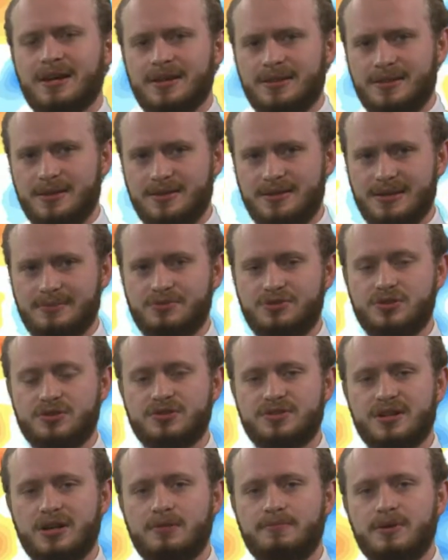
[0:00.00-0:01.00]
the
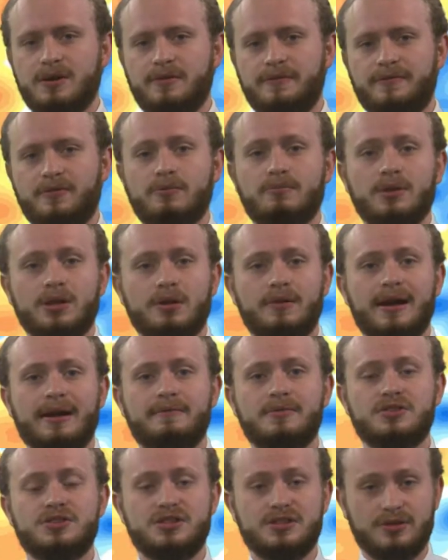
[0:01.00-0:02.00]
temperatures that are above or below average